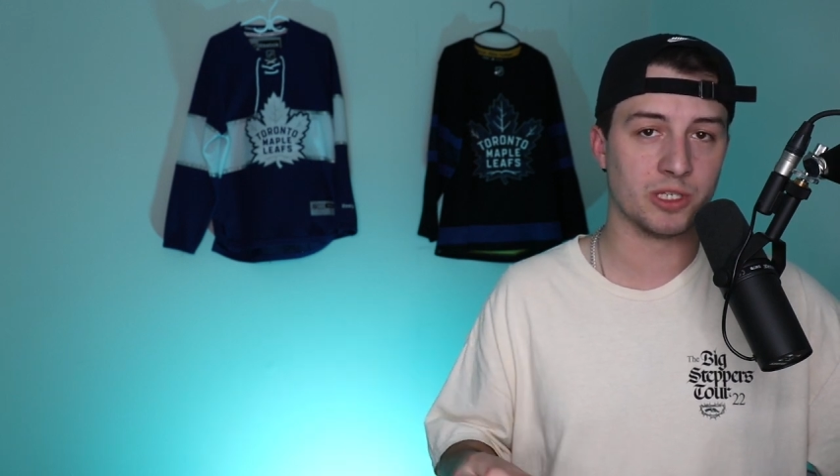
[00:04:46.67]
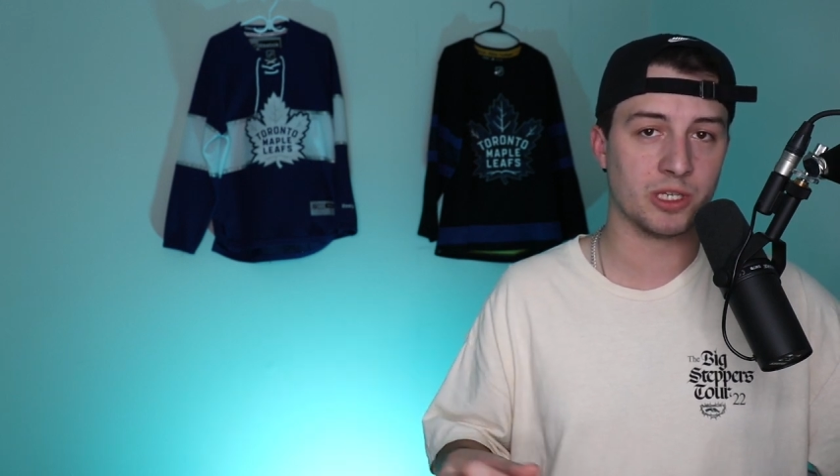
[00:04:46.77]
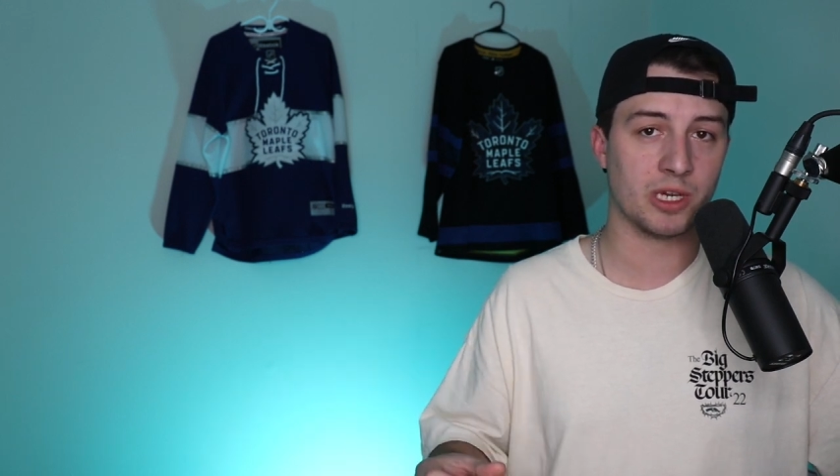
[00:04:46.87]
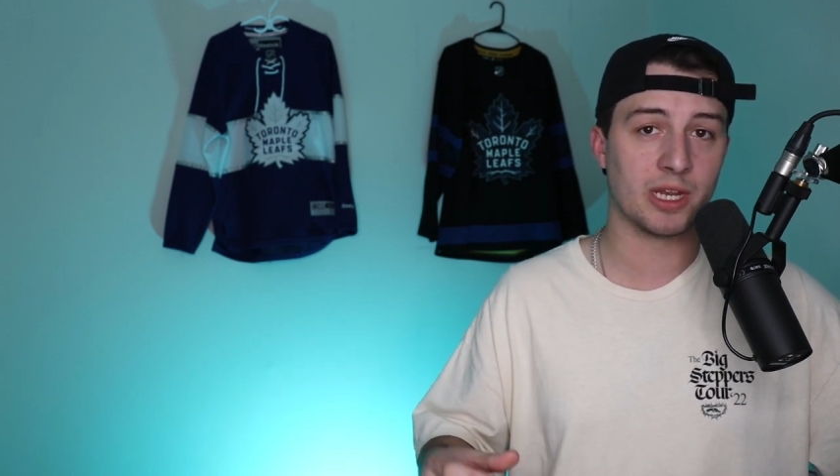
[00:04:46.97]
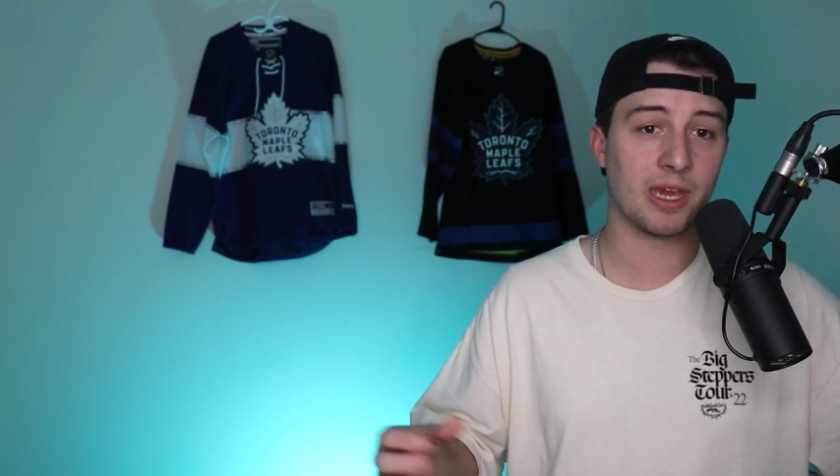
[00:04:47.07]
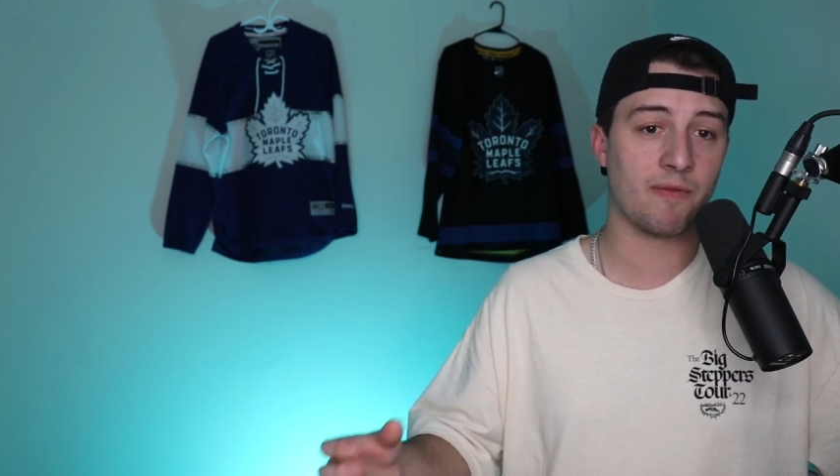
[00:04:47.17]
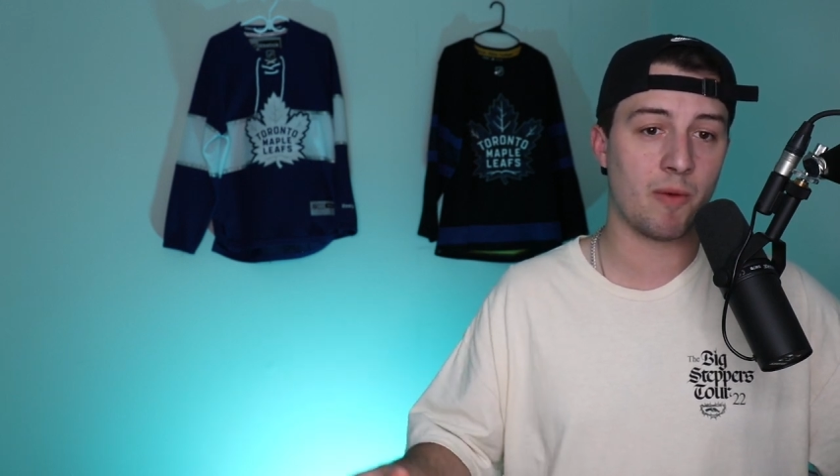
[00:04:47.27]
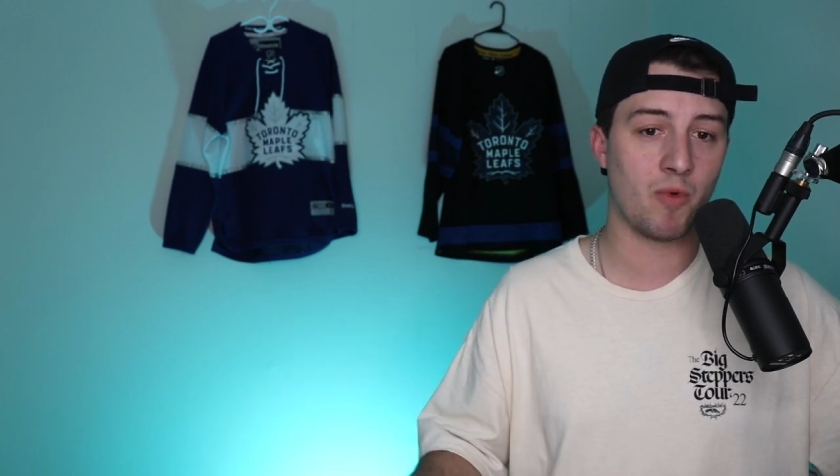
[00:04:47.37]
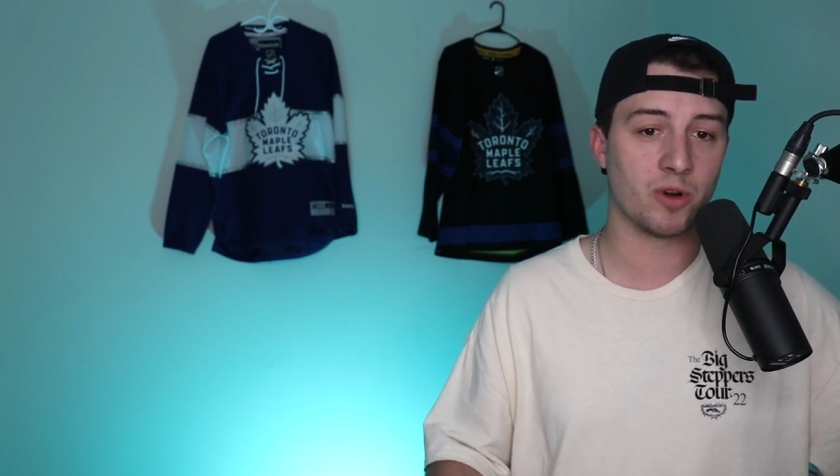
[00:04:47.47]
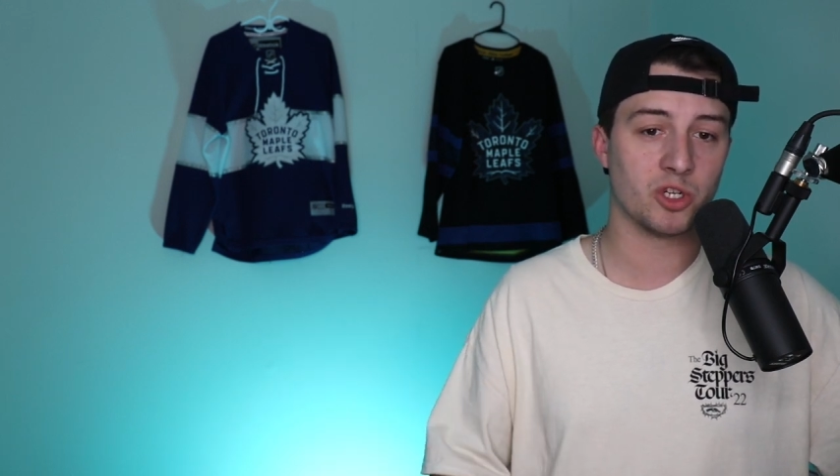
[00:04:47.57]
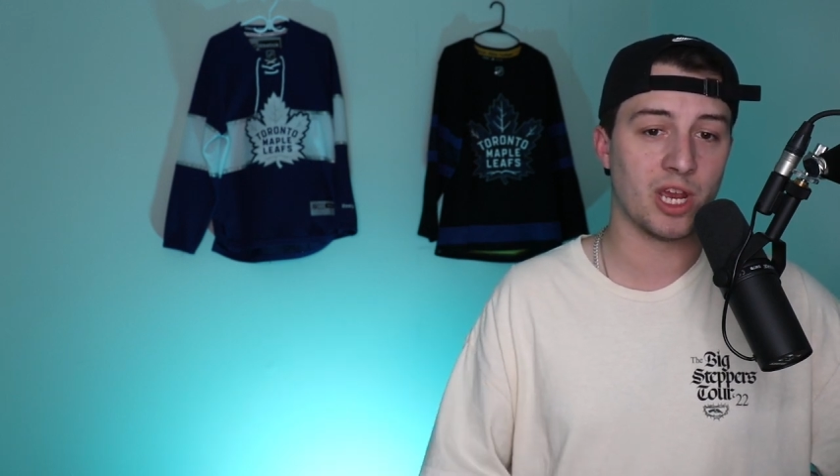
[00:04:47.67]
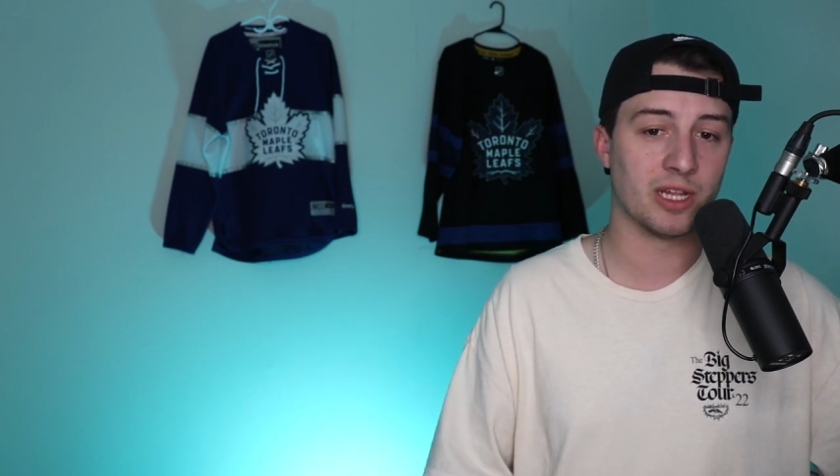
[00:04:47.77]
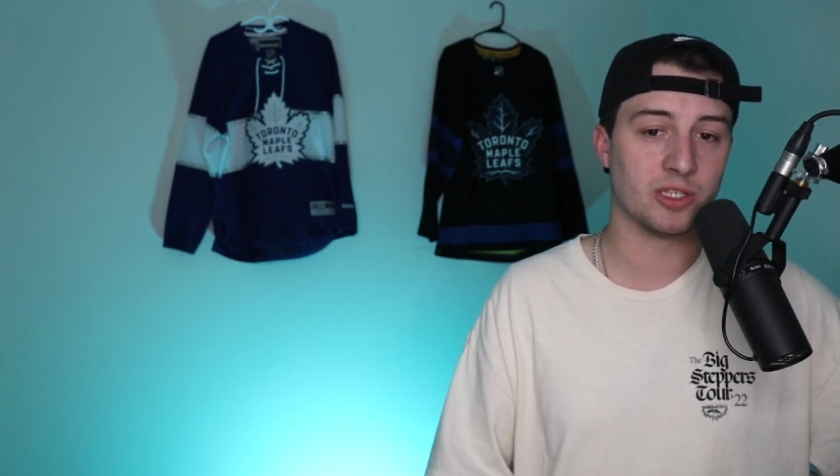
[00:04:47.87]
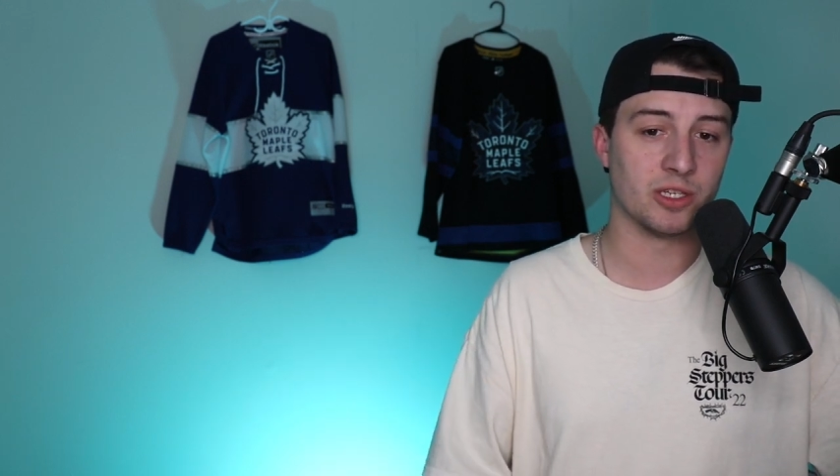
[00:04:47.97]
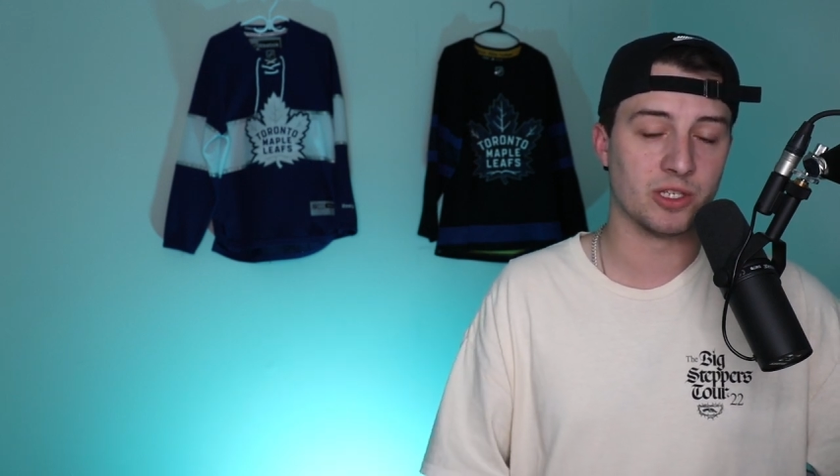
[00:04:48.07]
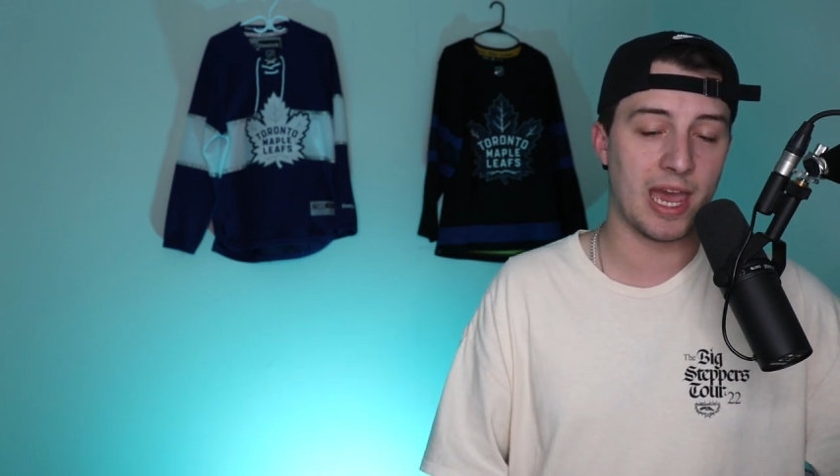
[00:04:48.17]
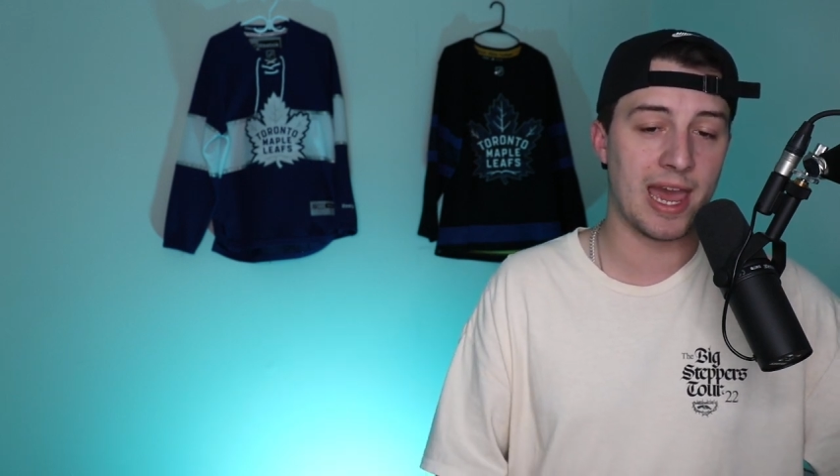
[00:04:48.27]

Is he going to give up more chances?